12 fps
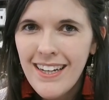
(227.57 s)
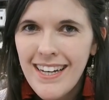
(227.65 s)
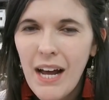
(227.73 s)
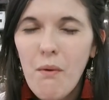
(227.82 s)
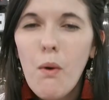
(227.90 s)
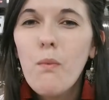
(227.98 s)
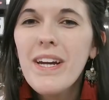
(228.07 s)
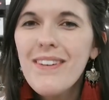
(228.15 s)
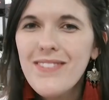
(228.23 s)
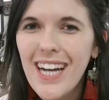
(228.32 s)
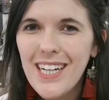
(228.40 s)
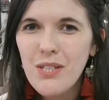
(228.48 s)
Now, what
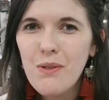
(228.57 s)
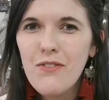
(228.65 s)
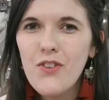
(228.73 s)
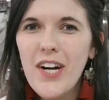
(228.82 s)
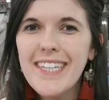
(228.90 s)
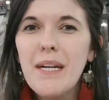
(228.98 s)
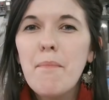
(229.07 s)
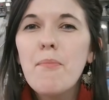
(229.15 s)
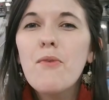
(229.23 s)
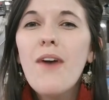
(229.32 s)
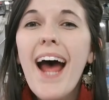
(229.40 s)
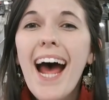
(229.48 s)
we've done is we've created a
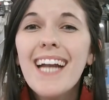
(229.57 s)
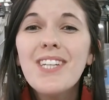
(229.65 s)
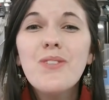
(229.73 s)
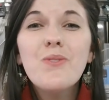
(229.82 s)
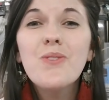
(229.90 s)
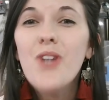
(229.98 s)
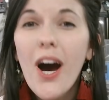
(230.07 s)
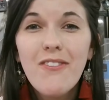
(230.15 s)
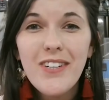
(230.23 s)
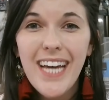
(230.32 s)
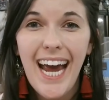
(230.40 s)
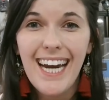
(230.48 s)
brand new
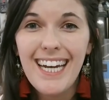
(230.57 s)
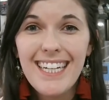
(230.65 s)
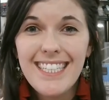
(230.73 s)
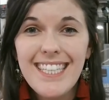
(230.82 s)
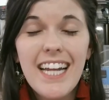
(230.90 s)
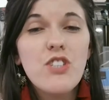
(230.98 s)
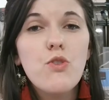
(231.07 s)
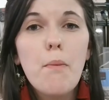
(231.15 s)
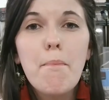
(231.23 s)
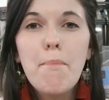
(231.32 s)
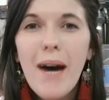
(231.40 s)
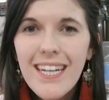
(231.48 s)
novel catalyst that is
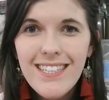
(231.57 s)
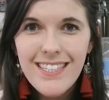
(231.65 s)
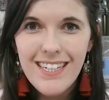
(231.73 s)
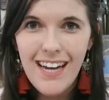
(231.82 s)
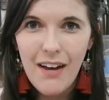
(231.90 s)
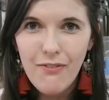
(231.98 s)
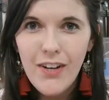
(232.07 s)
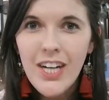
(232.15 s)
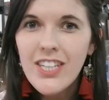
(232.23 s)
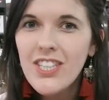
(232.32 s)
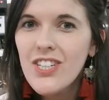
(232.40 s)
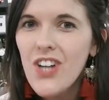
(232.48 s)
robust enough
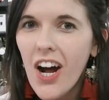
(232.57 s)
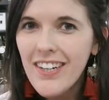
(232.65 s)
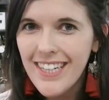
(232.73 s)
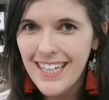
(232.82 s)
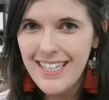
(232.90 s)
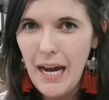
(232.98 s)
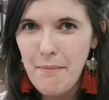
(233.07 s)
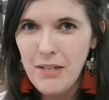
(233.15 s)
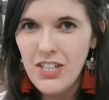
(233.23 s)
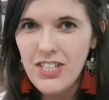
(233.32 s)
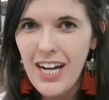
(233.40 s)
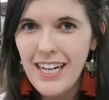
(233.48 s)
to not get
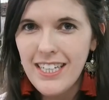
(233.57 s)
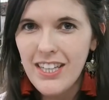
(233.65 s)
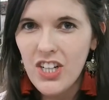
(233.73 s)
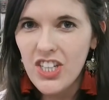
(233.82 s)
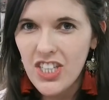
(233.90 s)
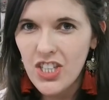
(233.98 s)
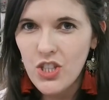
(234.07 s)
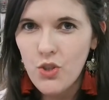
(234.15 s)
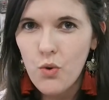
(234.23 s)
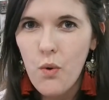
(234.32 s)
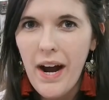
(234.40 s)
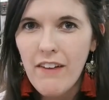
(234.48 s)
damaged under the
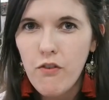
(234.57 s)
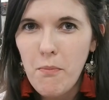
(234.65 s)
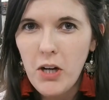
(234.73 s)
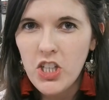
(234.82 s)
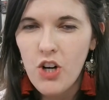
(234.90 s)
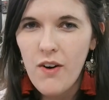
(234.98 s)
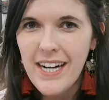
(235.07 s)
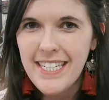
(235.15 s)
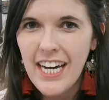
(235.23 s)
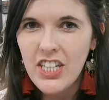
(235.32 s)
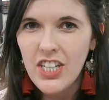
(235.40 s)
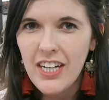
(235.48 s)
conditions required for
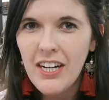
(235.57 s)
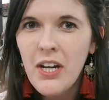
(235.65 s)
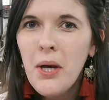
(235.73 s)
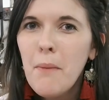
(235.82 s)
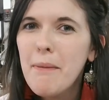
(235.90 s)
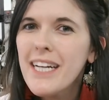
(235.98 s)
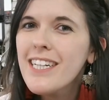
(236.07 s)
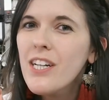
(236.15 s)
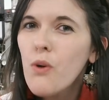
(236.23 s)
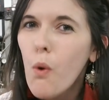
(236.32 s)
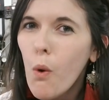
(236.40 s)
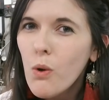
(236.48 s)
modularization, but it
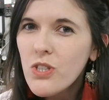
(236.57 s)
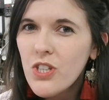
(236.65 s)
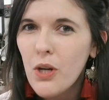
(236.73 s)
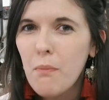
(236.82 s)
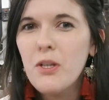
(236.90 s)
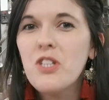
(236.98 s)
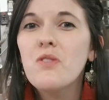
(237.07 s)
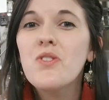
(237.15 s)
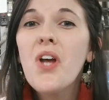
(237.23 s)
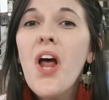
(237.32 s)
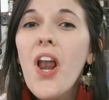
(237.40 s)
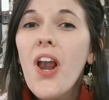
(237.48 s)
can also
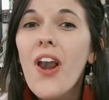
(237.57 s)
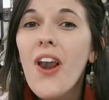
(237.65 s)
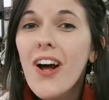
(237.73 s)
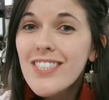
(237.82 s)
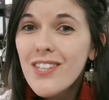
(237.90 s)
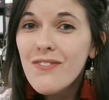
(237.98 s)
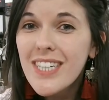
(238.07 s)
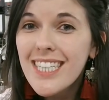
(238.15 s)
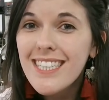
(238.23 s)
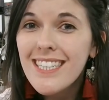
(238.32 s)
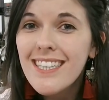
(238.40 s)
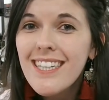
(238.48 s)
produce lots of
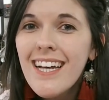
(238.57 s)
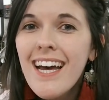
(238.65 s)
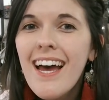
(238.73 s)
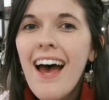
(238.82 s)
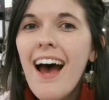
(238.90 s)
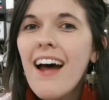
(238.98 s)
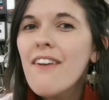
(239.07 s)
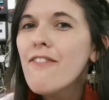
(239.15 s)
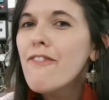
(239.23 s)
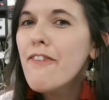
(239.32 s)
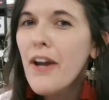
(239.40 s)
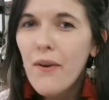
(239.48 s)
diesel
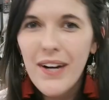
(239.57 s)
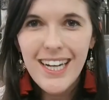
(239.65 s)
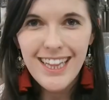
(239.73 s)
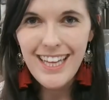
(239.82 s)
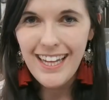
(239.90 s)
and very little